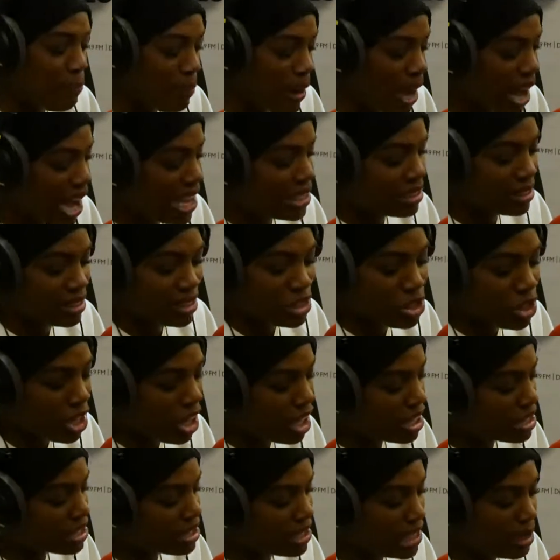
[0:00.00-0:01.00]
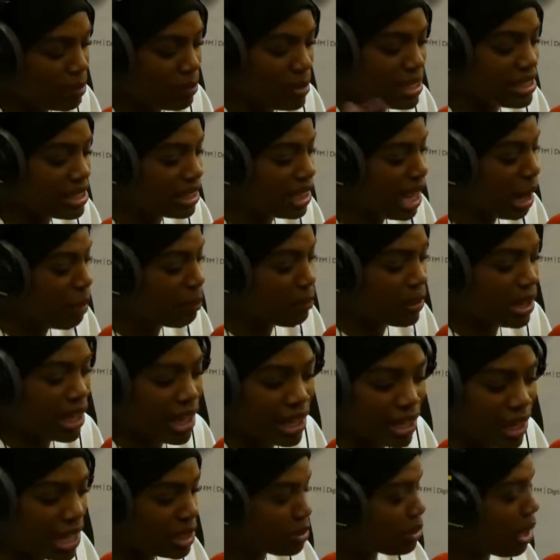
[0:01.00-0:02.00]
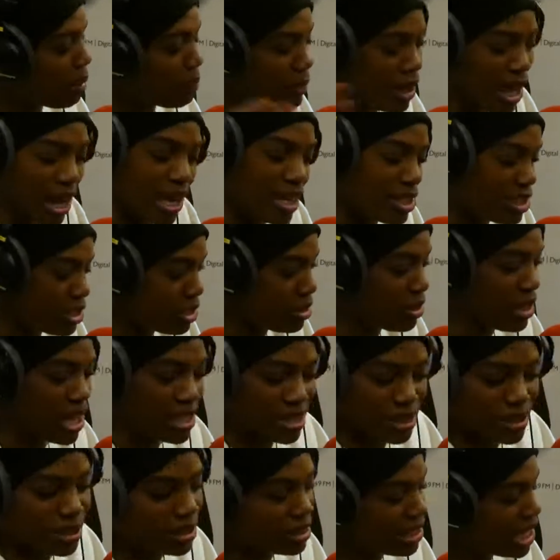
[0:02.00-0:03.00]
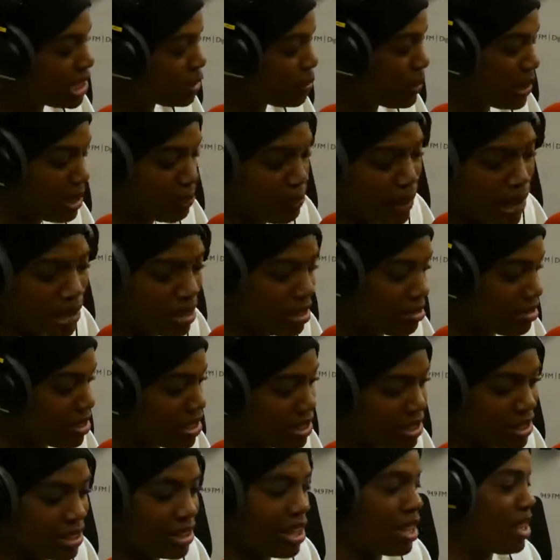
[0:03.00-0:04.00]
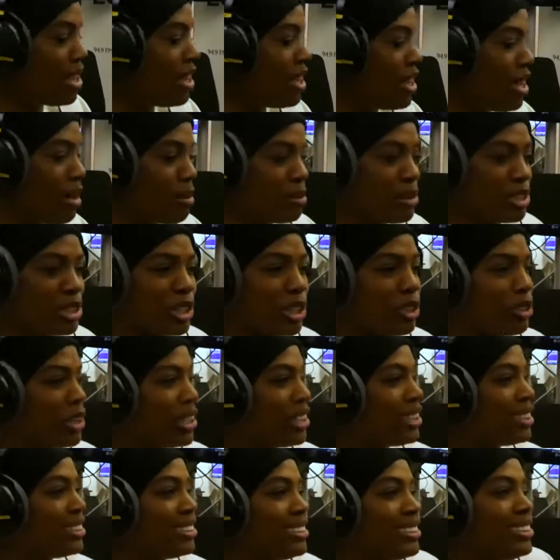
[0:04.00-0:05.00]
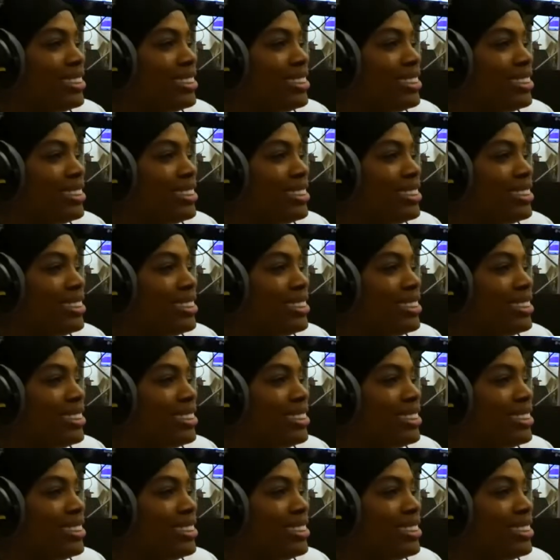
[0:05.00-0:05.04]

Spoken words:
Guys, you can't see it. There's a camera here. And that's what I'm cutting to. That's where the banner is. Sorry.